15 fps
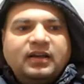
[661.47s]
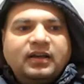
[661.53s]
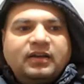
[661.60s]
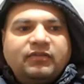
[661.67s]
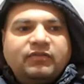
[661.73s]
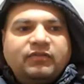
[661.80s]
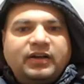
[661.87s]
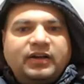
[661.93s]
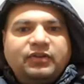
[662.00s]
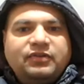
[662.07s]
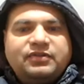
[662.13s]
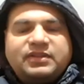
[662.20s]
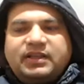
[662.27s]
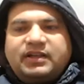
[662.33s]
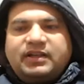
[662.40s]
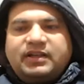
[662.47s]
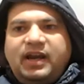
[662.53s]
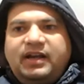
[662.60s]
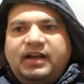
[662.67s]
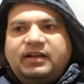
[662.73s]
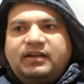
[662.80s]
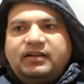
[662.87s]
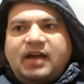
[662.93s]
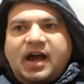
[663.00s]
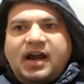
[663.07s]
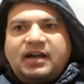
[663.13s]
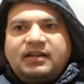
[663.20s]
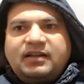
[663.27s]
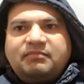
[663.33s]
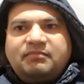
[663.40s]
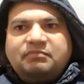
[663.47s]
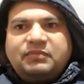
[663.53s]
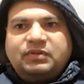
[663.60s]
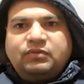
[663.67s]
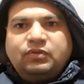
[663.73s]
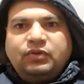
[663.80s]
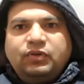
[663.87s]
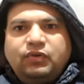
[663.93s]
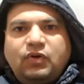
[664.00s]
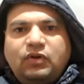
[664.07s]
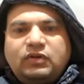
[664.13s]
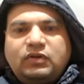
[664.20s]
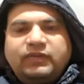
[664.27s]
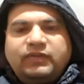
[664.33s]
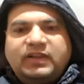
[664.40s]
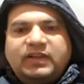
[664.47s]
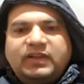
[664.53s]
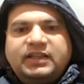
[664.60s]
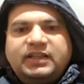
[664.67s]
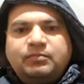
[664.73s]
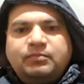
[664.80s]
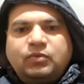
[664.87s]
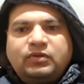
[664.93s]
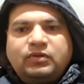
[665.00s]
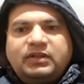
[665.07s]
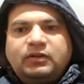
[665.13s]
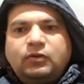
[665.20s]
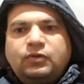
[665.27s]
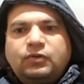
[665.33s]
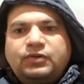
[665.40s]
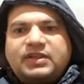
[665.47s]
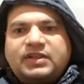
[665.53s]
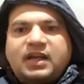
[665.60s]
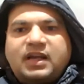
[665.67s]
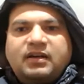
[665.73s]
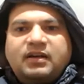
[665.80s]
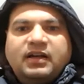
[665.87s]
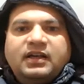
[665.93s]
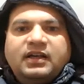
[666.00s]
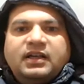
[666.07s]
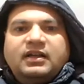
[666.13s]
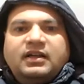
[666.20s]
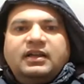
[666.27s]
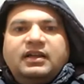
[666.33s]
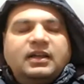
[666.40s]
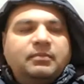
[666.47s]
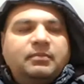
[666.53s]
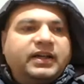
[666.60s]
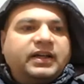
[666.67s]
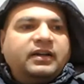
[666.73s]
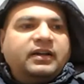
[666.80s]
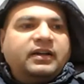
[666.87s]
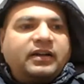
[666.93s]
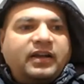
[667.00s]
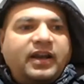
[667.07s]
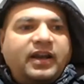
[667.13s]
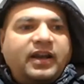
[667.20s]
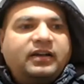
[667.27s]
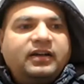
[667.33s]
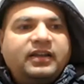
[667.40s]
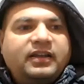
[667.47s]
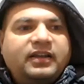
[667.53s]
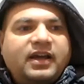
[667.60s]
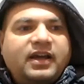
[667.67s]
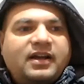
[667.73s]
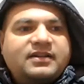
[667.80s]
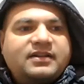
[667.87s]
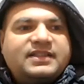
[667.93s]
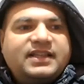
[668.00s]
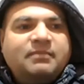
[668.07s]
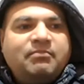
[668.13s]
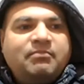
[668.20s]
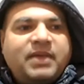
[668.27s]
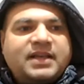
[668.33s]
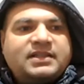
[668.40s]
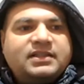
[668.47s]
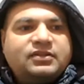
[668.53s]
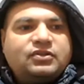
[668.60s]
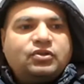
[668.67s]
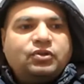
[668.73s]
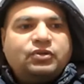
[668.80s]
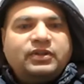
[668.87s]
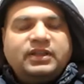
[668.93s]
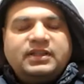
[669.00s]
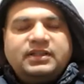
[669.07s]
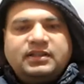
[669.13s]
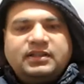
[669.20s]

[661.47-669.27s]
What do you say, right? Are Do you also feel these both laws are little bit interconnected? There are same message through these